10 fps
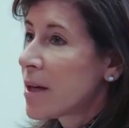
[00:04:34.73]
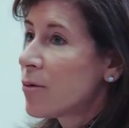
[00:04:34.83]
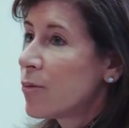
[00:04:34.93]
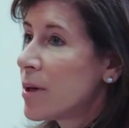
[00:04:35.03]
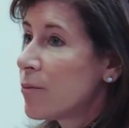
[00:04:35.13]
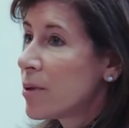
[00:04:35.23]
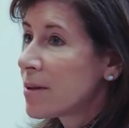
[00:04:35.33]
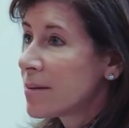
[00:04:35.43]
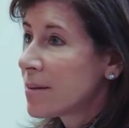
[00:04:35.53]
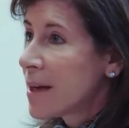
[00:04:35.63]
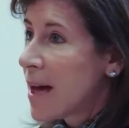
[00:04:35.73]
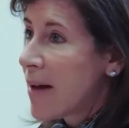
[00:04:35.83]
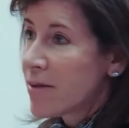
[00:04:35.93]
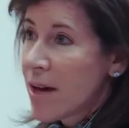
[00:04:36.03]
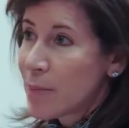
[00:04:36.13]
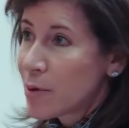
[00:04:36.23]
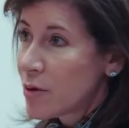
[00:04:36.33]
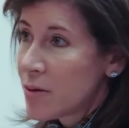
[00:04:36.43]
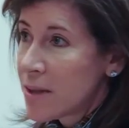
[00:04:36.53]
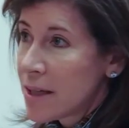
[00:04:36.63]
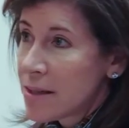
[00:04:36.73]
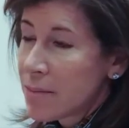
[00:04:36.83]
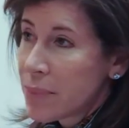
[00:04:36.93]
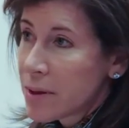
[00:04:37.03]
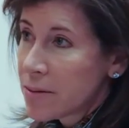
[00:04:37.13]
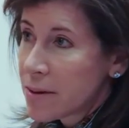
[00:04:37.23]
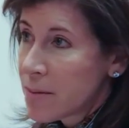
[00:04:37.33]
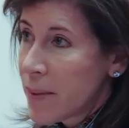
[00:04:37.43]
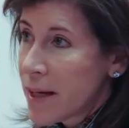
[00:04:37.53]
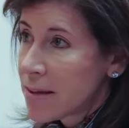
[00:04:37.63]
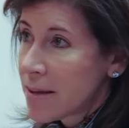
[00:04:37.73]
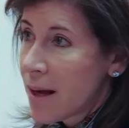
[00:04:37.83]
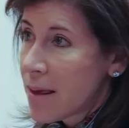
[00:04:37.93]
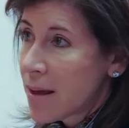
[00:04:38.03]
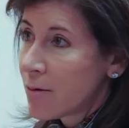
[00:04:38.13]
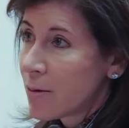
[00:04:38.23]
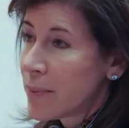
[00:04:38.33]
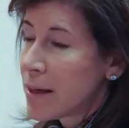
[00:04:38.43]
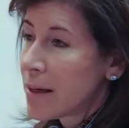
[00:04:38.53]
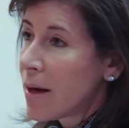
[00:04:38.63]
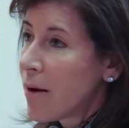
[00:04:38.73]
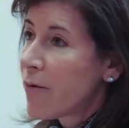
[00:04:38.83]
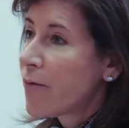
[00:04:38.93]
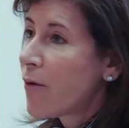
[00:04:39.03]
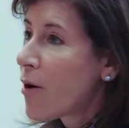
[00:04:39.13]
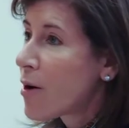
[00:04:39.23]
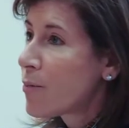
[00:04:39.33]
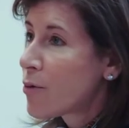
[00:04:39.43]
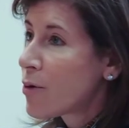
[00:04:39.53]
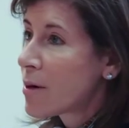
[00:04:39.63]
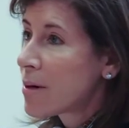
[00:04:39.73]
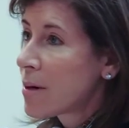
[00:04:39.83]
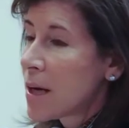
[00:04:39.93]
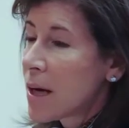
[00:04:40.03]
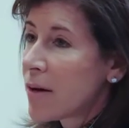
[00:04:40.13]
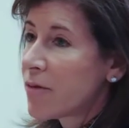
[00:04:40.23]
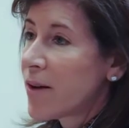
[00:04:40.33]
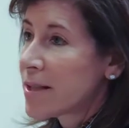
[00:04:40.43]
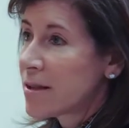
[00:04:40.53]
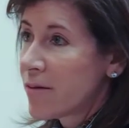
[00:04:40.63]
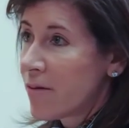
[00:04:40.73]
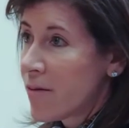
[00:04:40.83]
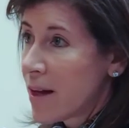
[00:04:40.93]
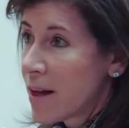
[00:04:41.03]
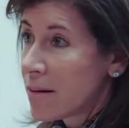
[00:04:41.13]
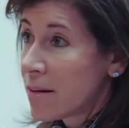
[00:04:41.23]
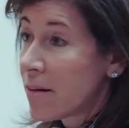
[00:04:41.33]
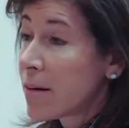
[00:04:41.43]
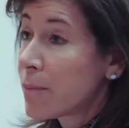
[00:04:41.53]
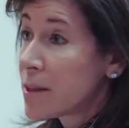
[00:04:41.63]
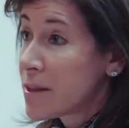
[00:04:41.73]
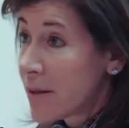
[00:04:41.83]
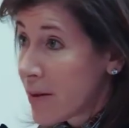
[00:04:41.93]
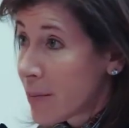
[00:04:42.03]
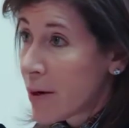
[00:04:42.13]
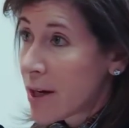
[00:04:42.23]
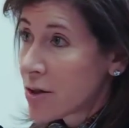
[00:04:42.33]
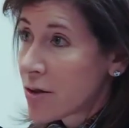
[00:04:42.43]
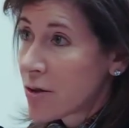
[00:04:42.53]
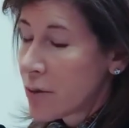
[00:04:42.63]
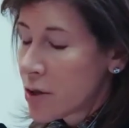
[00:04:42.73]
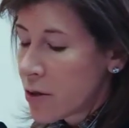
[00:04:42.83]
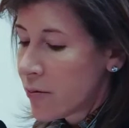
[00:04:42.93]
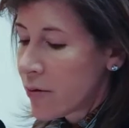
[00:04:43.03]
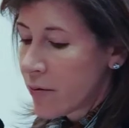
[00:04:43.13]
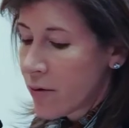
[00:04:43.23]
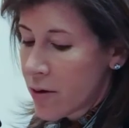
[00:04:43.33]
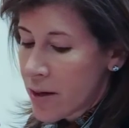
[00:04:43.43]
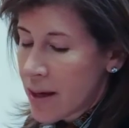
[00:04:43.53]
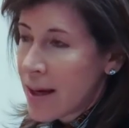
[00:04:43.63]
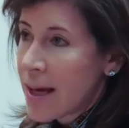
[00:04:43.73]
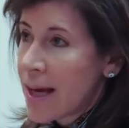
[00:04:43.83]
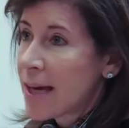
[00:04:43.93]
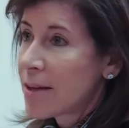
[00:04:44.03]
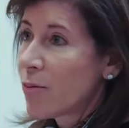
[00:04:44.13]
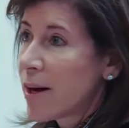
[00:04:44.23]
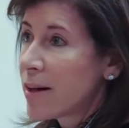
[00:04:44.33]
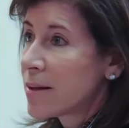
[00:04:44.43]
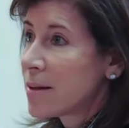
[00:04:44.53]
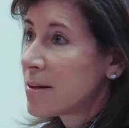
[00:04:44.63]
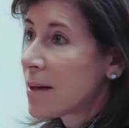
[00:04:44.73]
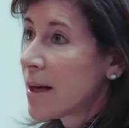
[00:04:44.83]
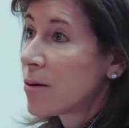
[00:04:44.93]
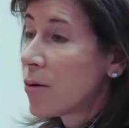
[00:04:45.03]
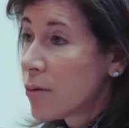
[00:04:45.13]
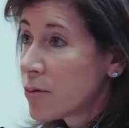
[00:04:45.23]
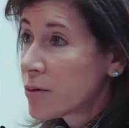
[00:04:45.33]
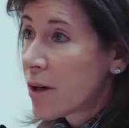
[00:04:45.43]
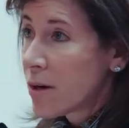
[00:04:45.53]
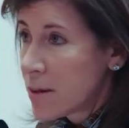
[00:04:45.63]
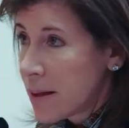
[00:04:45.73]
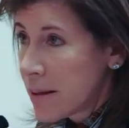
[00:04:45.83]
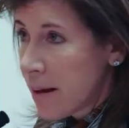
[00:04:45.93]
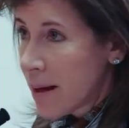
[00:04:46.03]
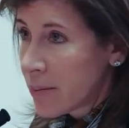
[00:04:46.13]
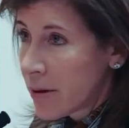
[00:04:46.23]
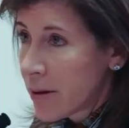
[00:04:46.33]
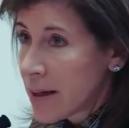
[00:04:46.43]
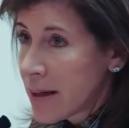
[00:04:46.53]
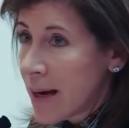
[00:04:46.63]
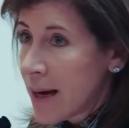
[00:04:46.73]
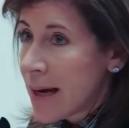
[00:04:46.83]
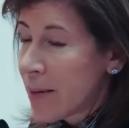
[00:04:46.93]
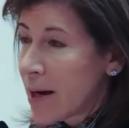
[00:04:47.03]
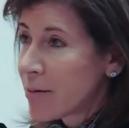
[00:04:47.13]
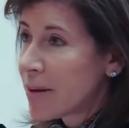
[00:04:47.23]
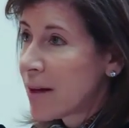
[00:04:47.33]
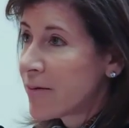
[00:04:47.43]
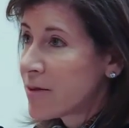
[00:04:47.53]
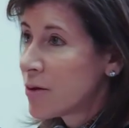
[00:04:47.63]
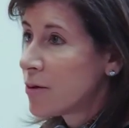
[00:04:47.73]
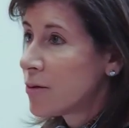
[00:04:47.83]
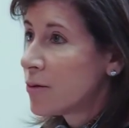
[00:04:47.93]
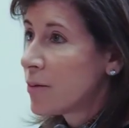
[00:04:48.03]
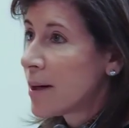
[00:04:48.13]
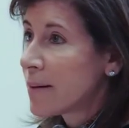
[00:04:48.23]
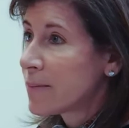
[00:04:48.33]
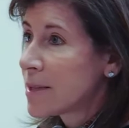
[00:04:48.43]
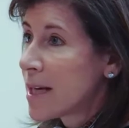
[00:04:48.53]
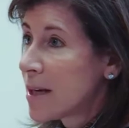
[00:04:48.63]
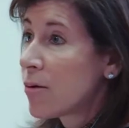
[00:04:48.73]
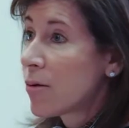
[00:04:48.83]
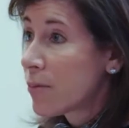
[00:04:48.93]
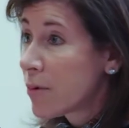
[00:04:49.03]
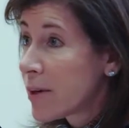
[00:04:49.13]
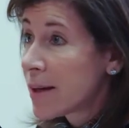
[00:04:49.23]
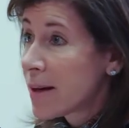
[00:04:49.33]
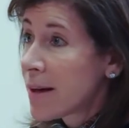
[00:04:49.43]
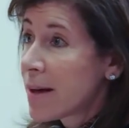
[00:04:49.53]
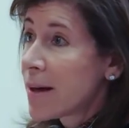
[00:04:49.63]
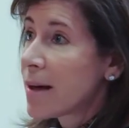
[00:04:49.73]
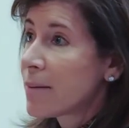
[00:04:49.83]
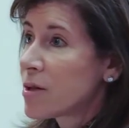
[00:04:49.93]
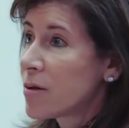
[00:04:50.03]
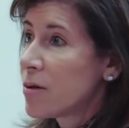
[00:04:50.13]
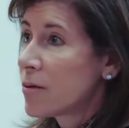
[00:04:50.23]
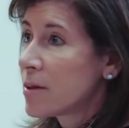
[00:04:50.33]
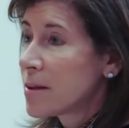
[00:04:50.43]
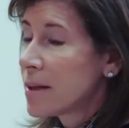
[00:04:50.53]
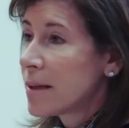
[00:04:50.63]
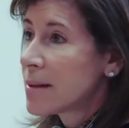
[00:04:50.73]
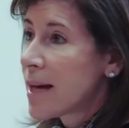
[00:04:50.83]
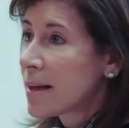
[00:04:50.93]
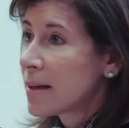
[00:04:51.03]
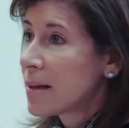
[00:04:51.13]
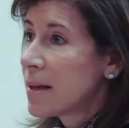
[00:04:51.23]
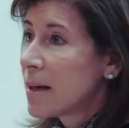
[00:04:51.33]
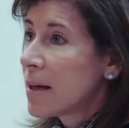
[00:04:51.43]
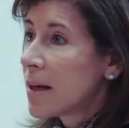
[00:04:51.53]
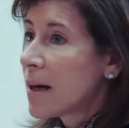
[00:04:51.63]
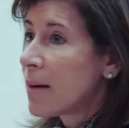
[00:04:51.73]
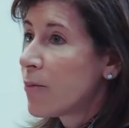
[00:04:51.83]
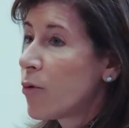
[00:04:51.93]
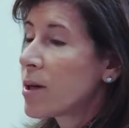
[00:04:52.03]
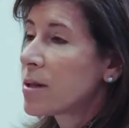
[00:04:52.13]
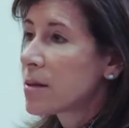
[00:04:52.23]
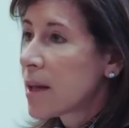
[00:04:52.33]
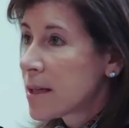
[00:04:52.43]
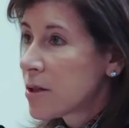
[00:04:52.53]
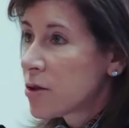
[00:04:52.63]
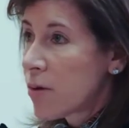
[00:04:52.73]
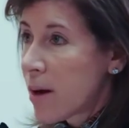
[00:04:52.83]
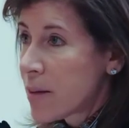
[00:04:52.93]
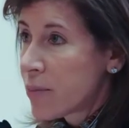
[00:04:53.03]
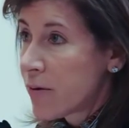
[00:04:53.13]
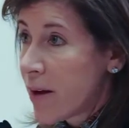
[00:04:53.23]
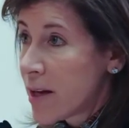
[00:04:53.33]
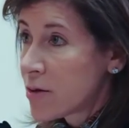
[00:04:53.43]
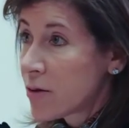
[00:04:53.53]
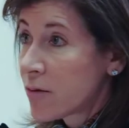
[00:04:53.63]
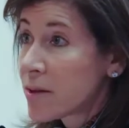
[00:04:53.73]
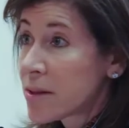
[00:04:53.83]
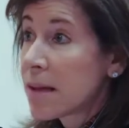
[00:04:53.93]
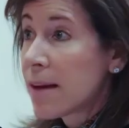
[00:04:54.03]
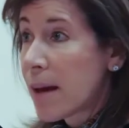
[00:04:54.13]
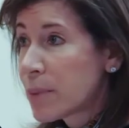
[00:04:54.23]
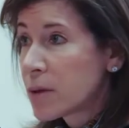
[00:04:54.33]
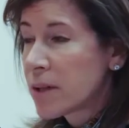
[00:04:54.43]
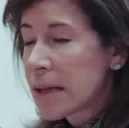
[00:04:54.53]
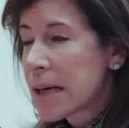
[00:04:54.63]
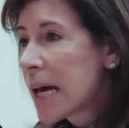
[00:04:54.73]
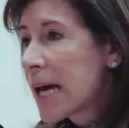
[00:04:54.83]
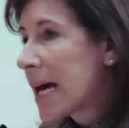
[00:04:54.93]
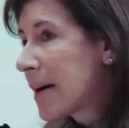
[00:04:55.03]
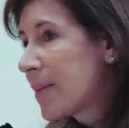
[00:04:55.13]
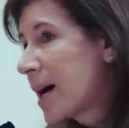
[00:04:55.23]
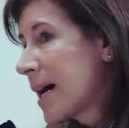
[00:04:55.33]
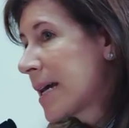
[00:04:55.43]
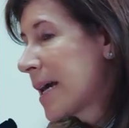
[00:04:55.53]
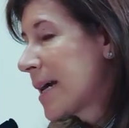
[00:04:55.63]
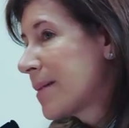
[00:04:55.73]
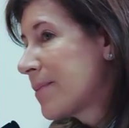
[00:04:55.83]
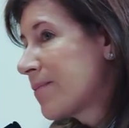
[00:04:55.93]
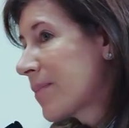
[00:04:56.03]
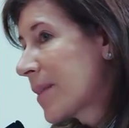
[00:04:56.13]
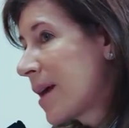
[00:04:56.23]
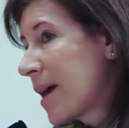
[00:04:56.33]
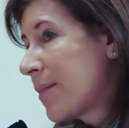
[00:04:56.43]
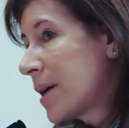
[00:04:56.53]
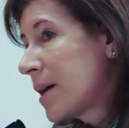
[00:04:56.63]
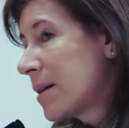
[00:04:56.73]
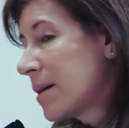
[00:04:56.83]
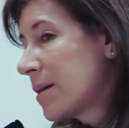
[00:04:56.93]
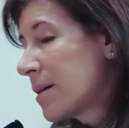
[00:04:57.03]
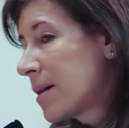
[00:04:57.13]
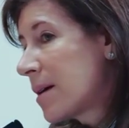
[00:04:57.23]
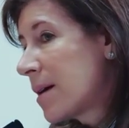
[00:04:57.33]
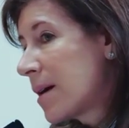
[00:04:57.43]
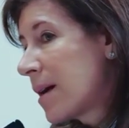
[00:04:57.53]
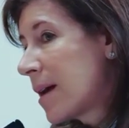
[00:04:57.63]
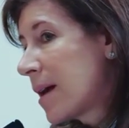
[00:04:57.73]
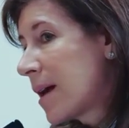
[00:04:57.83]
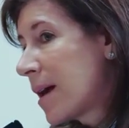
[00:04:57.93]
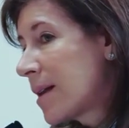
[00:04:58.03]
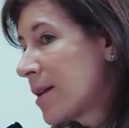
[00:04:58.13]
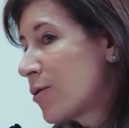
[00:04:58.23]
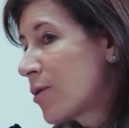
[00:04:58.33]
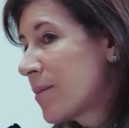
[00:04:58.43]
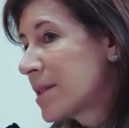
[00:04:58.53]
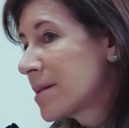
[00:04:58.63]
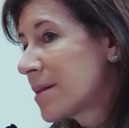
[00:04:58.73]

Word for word: We will have an opportunity to build a space that I think will be far more effective than the Pacific Branch to which you've referred. And while it is an old Carnegie Library, I would love to take you through it, so that you can see exactly what it's like to try and provide service in that building. I am an enormous